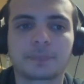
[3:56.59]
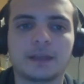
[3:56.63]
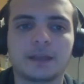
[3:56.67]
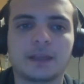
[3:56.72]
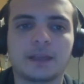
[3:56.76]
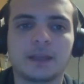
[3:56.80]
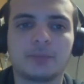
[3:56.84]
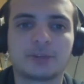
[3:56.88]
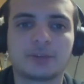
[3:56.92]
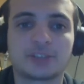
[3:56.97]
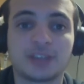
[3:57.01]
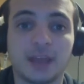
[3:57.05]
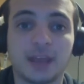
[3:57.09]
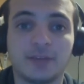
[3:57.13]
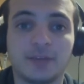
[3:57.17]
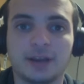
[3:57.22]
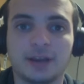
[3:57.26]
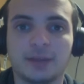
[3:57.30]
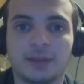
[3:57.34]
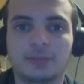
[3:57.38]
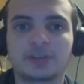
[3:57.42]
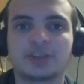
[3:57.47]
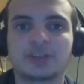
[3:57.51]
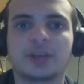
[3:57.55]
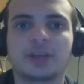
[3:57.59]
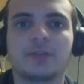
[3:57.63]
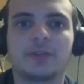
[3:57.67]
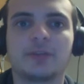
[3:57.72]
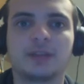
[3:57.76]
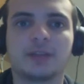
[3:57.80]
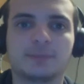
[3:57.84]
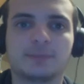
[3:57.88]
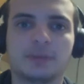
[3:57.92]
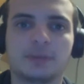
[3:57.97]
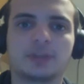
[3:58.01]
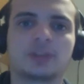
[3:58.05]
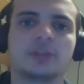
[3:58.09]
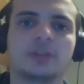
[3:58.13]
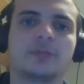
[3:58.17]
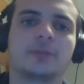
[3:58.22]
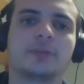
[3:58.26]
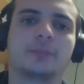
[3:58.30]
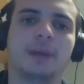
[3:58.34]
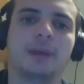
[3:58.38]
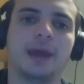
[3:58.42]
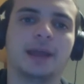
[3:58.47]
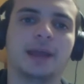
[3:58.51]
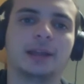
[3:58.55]
Number 7 is Muster for
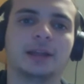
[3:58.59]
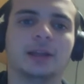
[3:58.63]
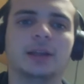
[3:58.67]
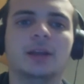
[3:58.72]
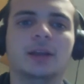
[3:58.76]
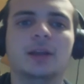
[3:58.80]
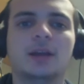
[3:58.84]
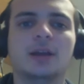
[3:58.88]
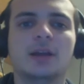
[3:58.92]
Battle.